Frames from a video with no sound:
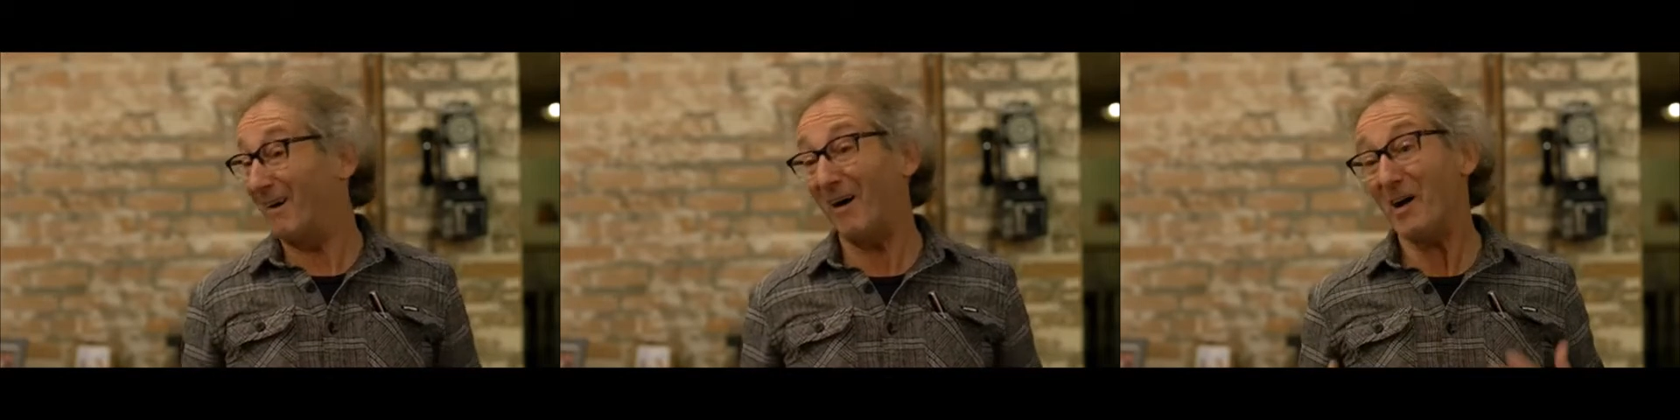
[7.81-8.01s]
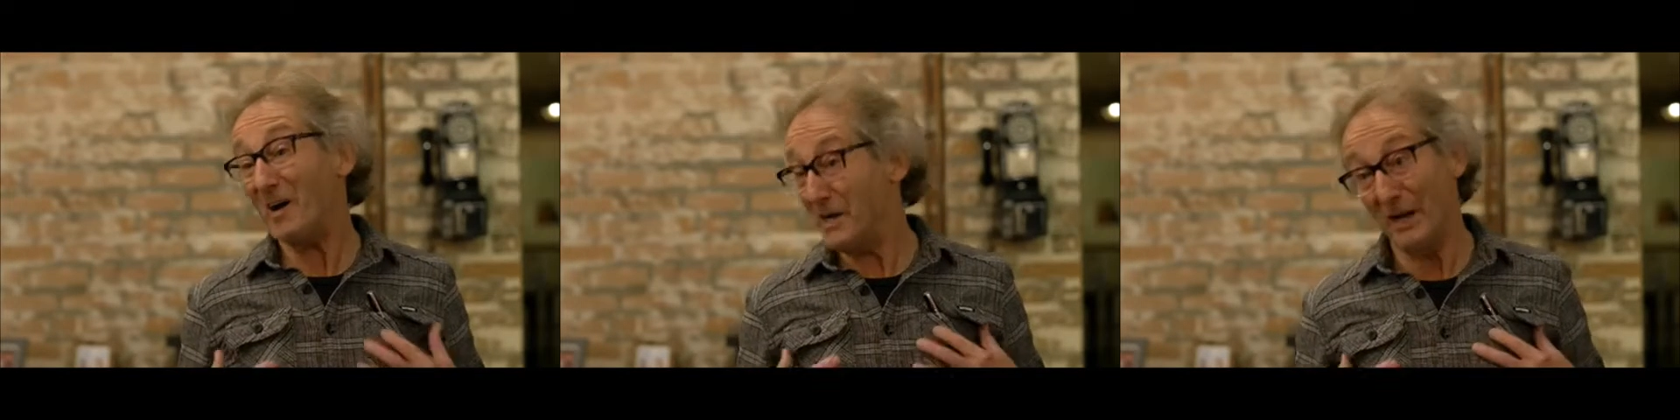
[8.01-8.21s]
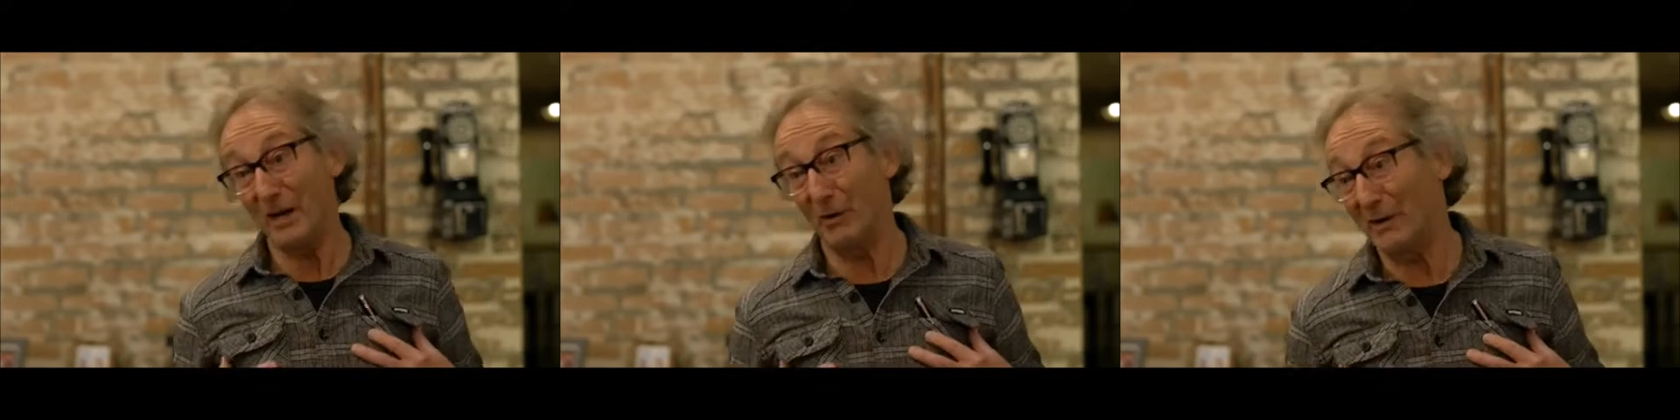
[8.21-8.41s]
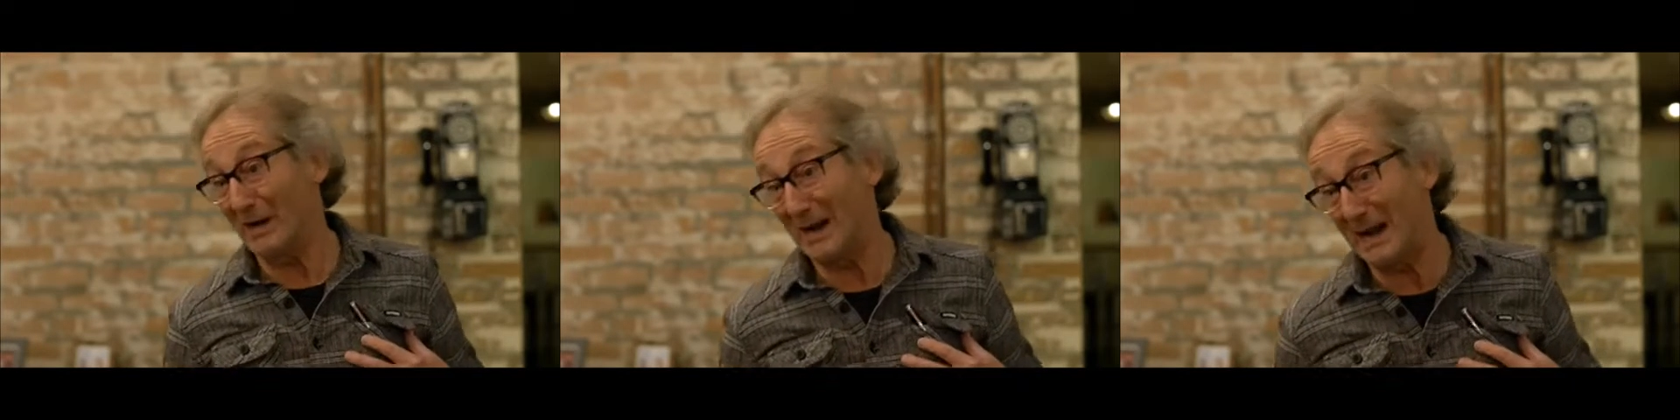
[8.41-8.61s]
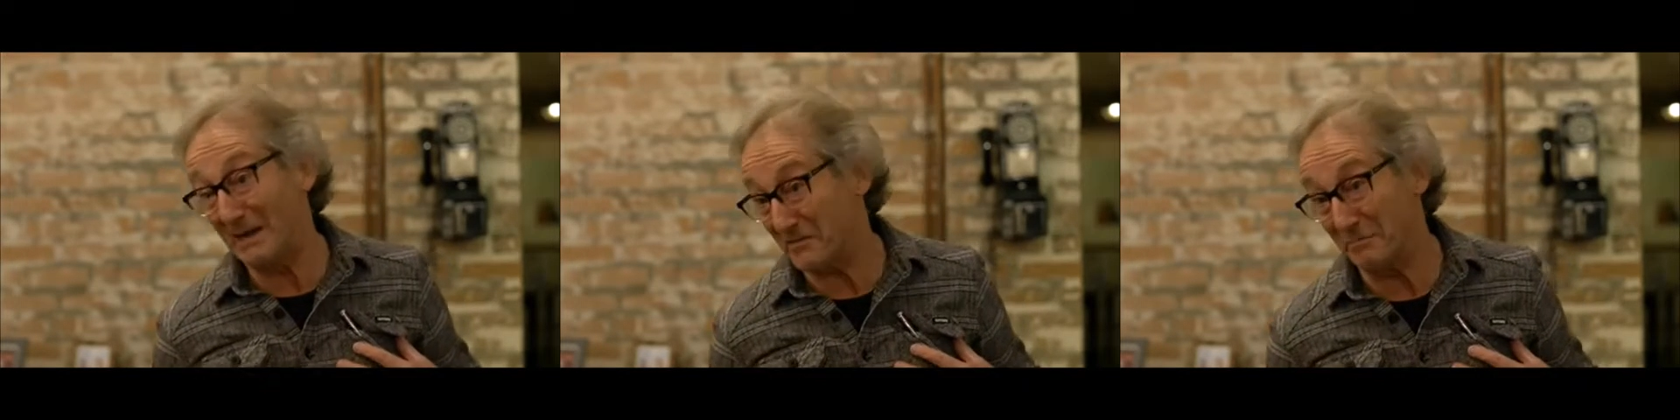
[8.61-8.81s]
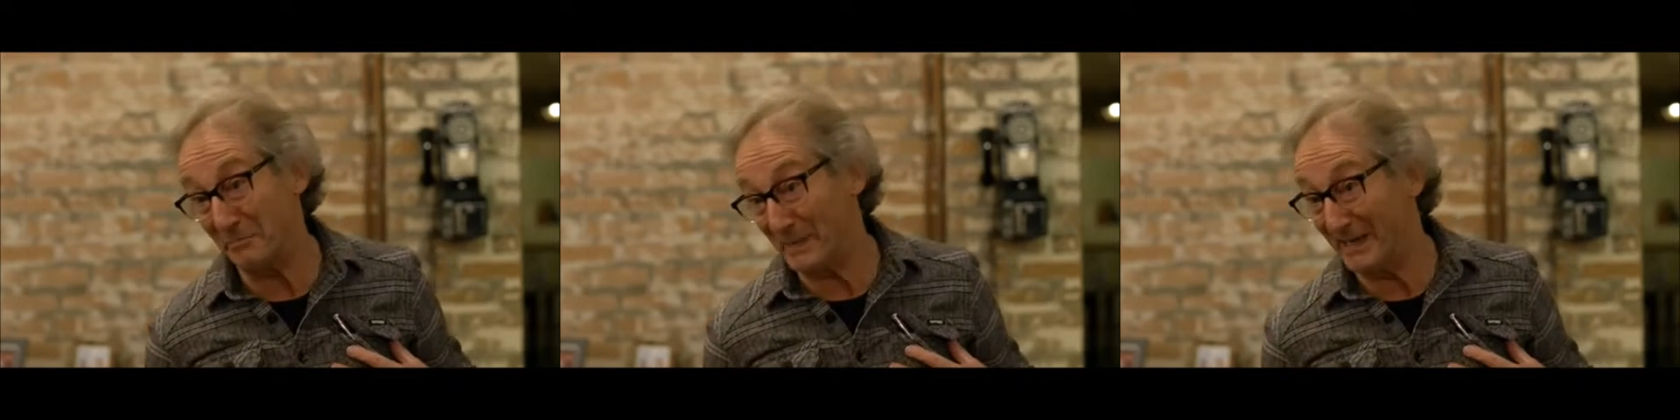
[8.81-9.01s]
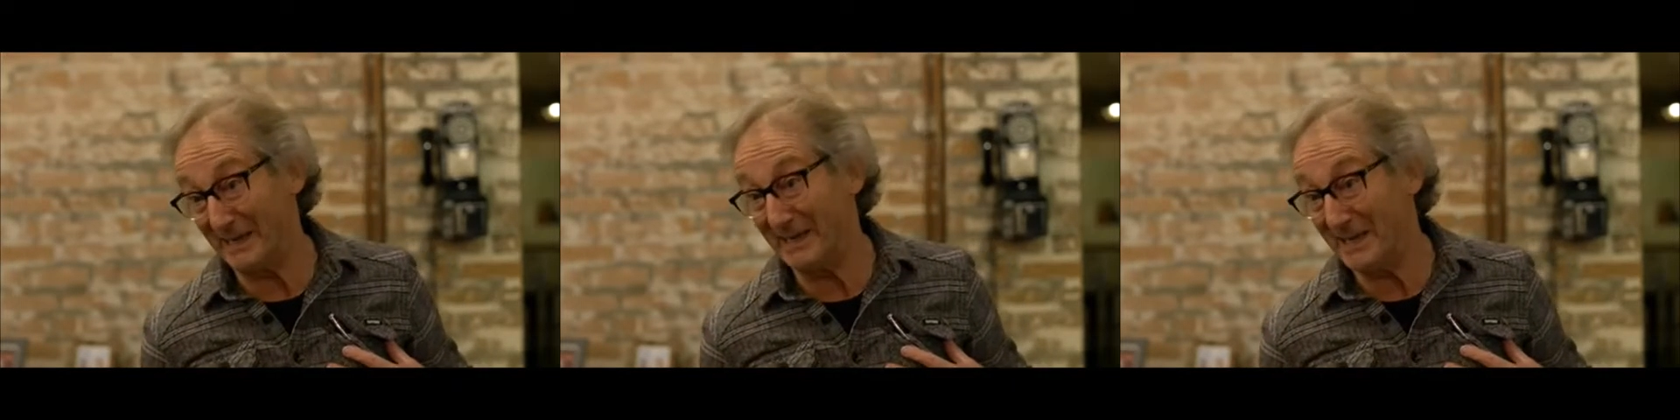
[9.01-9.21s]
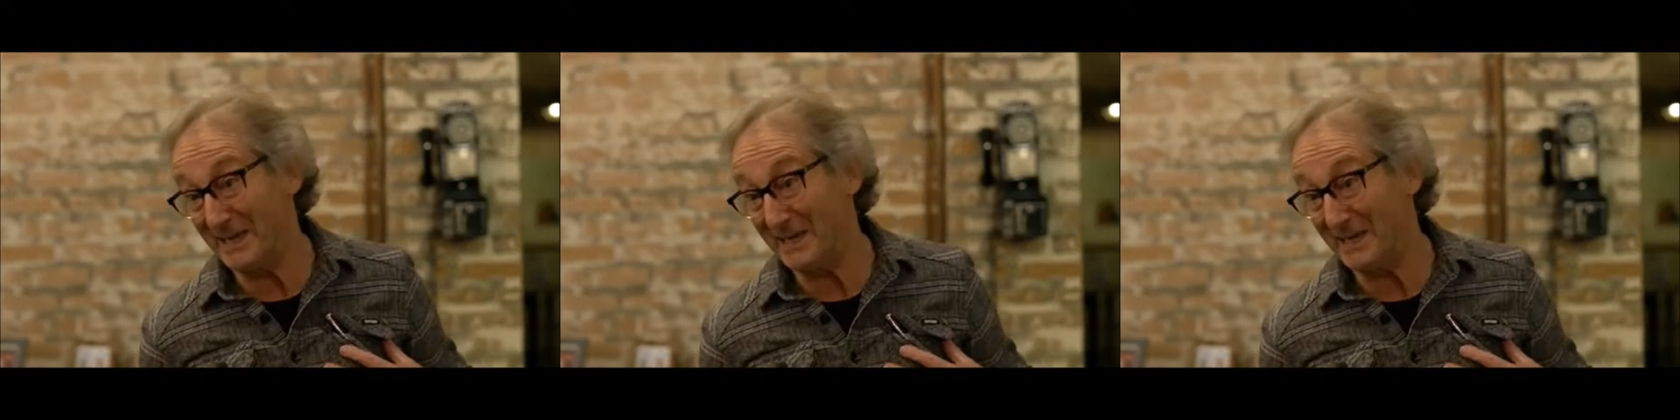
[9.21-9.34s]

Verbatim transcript: I know it hasn't been